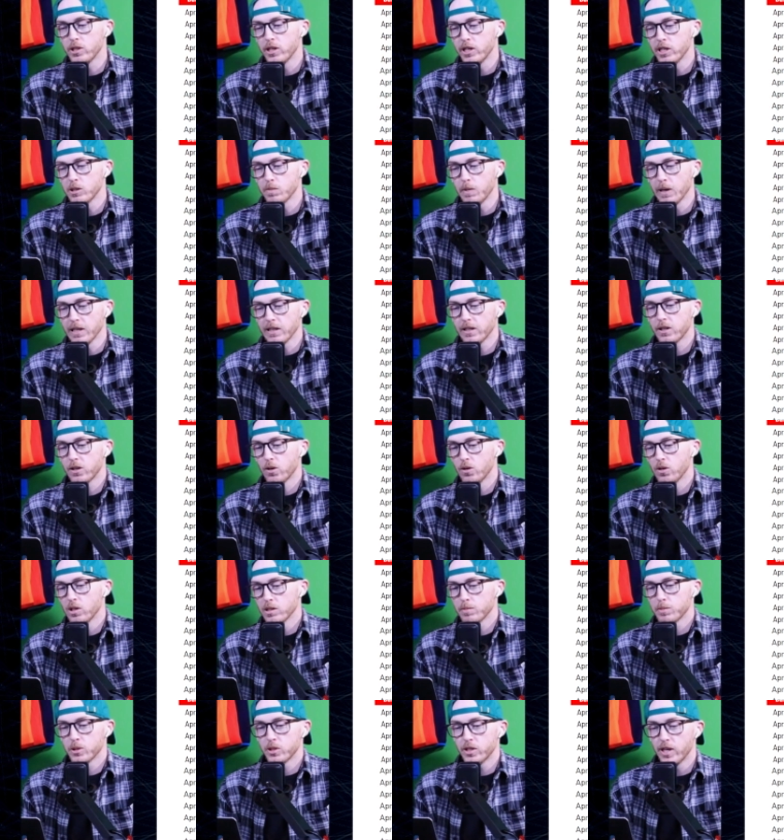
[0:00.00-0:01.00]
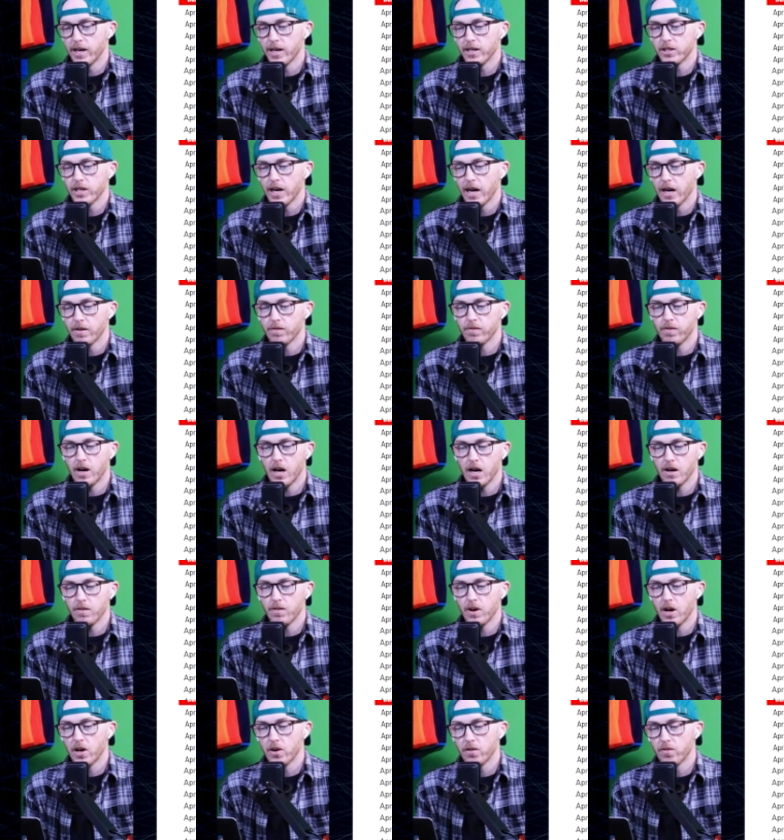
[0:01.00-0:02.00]
expected goals percentage at
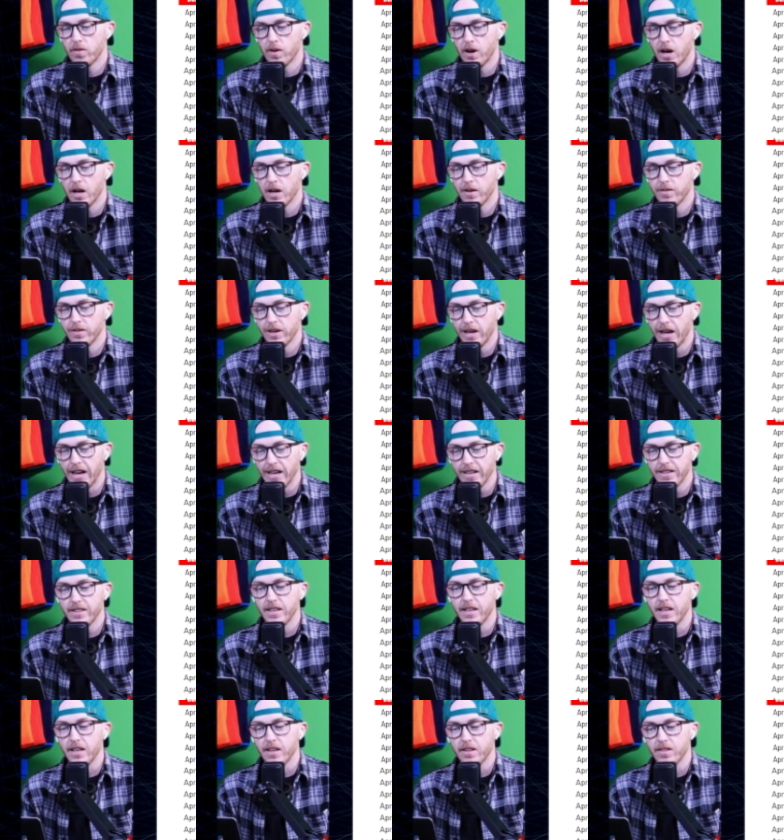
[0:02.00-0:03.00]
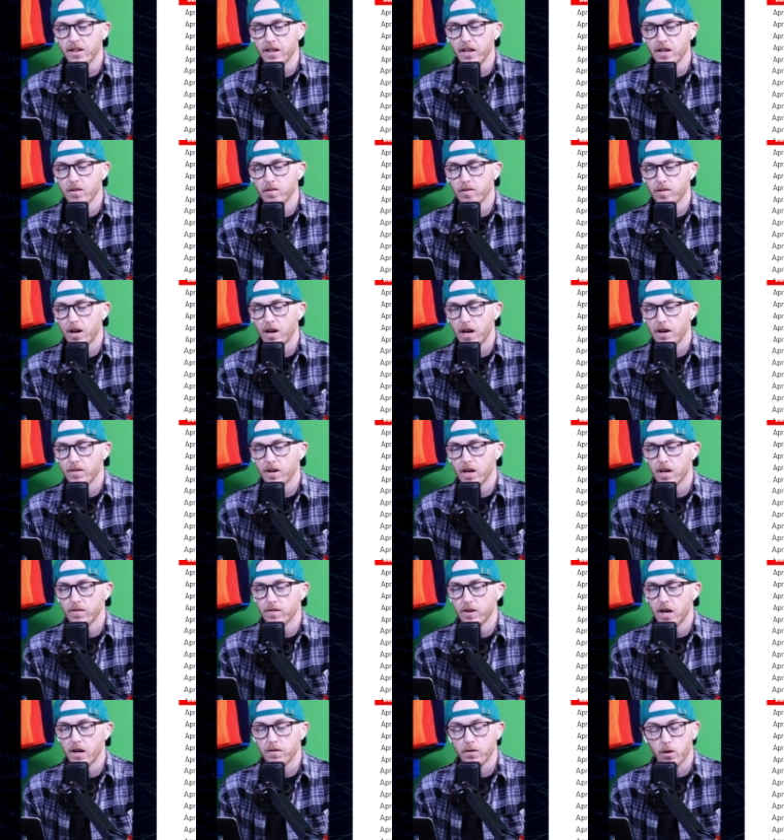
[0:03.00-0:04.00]
5-on-5, 18th in
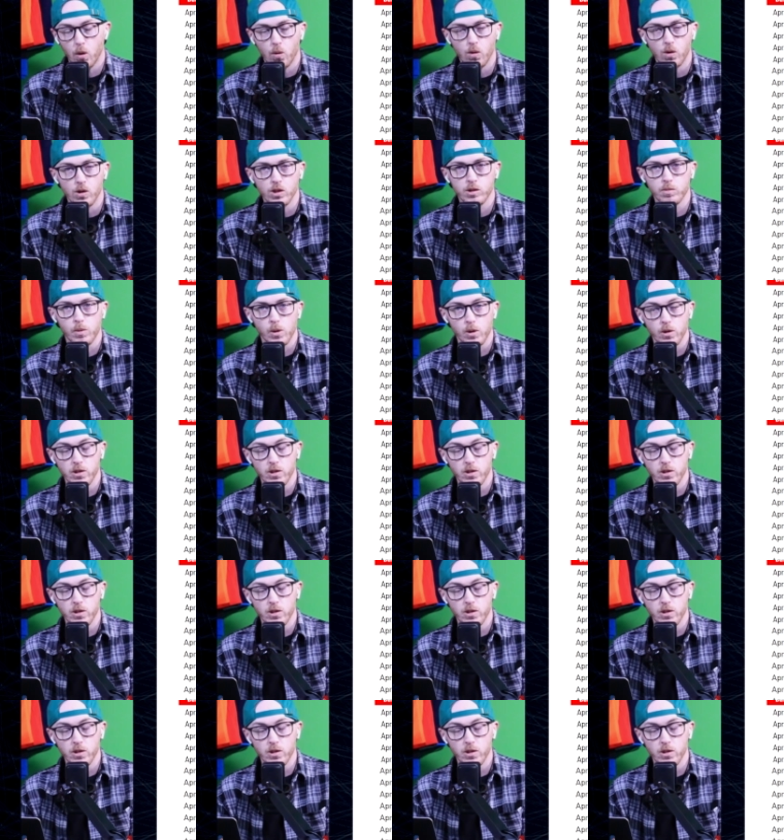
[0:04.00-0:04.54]
5-on-5 goals per